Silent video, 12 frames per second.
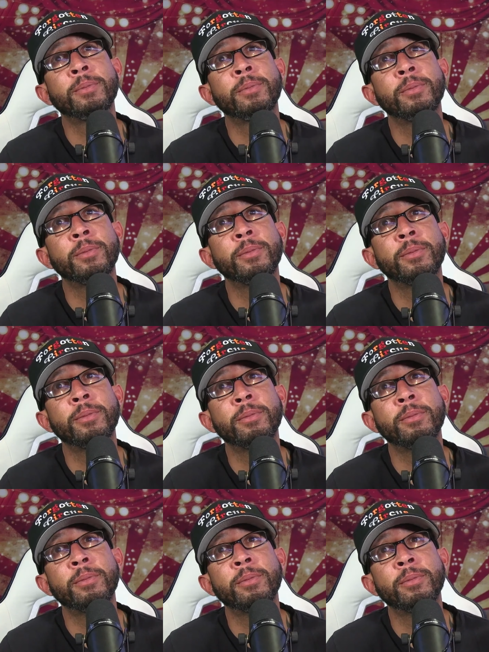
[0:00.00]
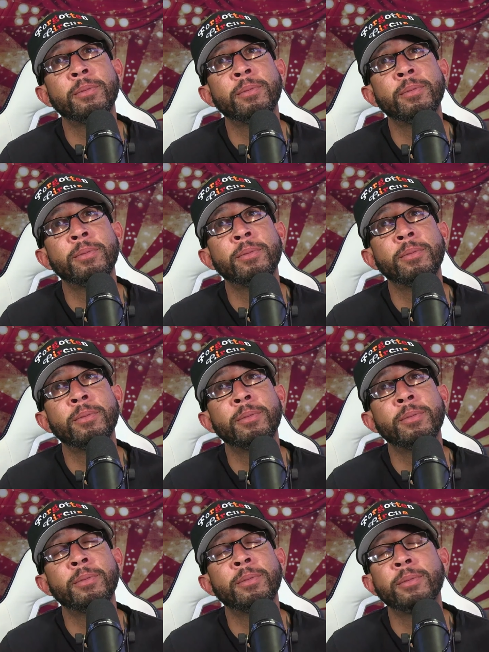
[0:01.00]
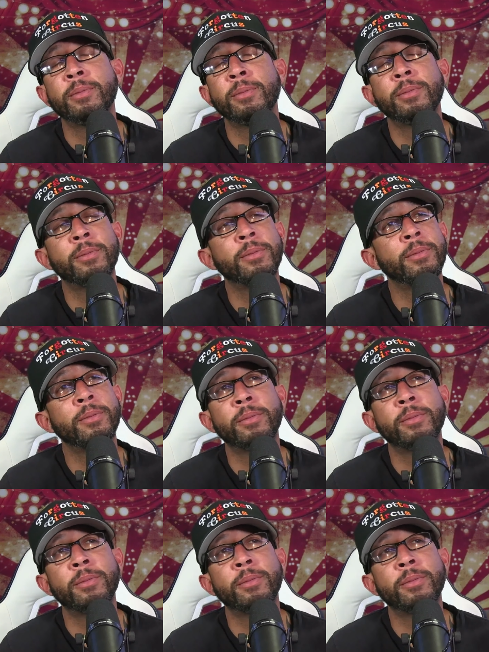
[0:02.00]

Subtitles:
Nobody speaks.